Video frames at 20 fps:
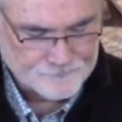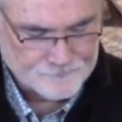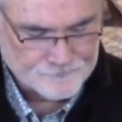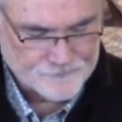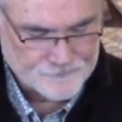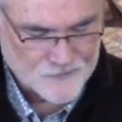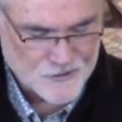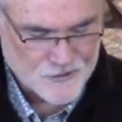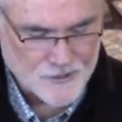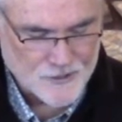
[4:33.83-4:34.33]

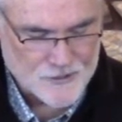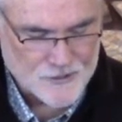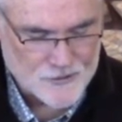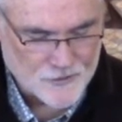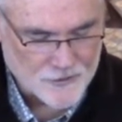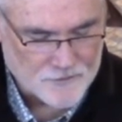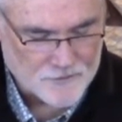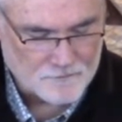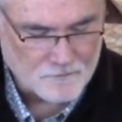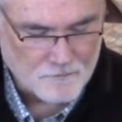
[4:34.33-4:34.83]
She'd
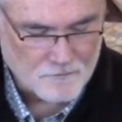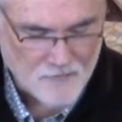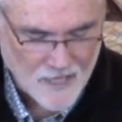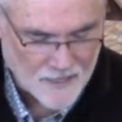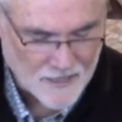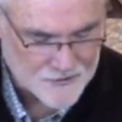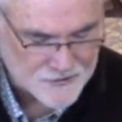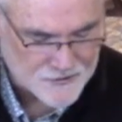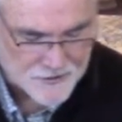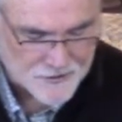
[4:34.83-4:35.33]
endured
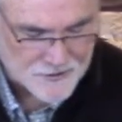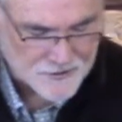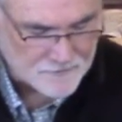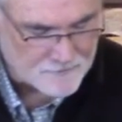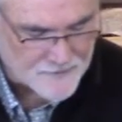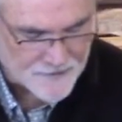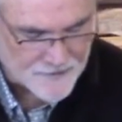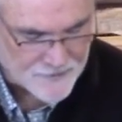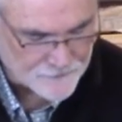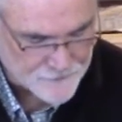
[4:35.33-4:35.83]
much under
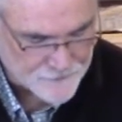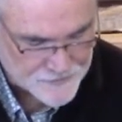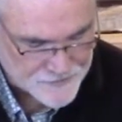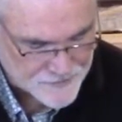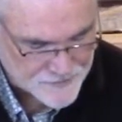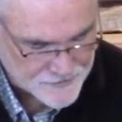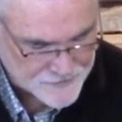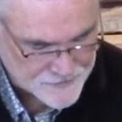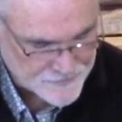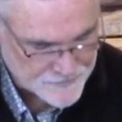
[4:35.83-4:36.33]
many
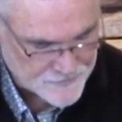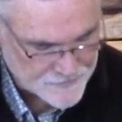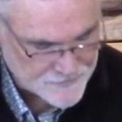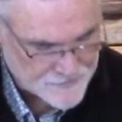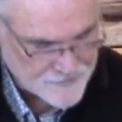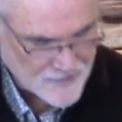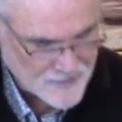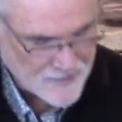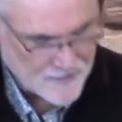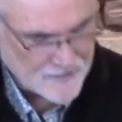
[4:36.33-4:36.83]

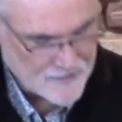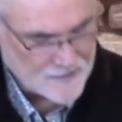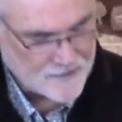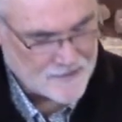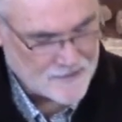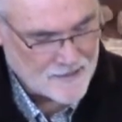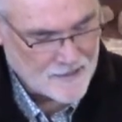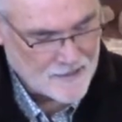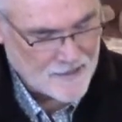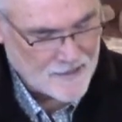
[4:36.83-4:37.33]
physicians
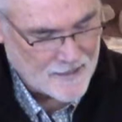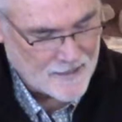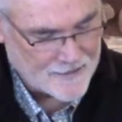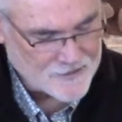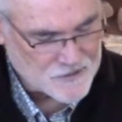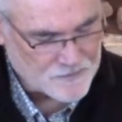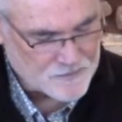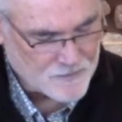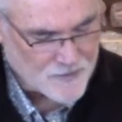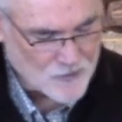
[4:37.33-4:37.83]
and had
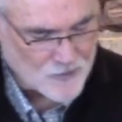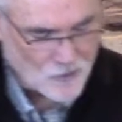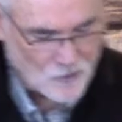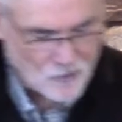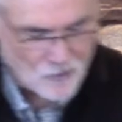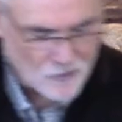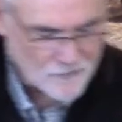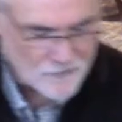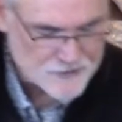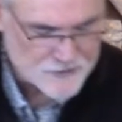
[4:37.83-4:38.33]
spent
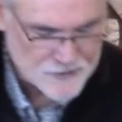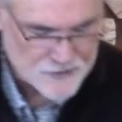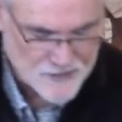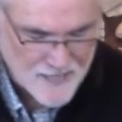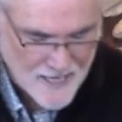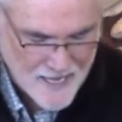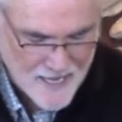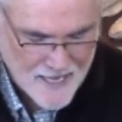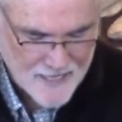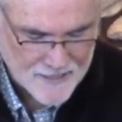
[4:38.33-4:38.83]
all that she
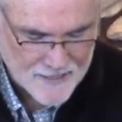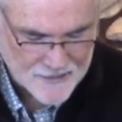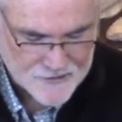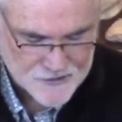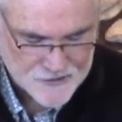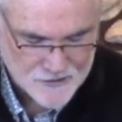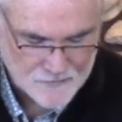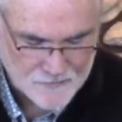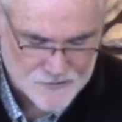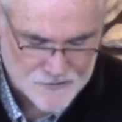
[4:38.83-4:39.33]
had,
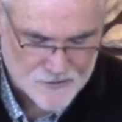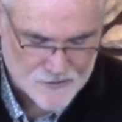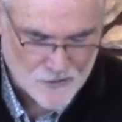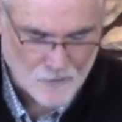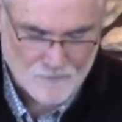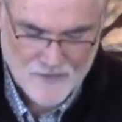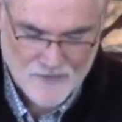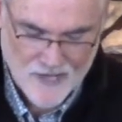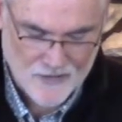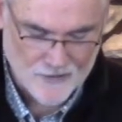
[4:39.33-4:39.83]
and she was no
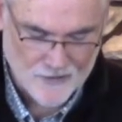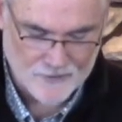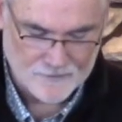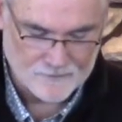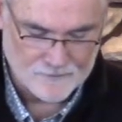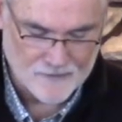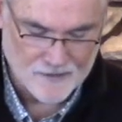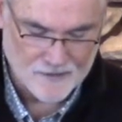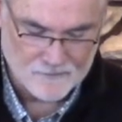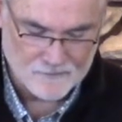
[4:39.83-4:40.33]
better,
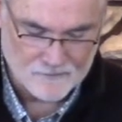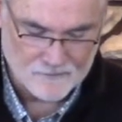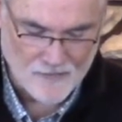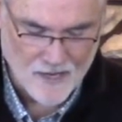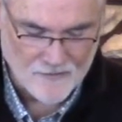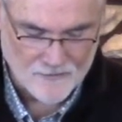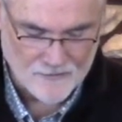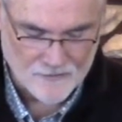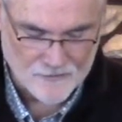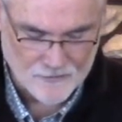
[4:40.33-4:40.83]
but
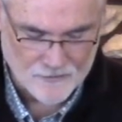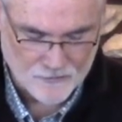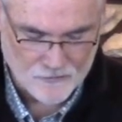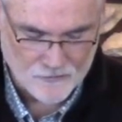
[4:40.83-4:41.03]
rather grew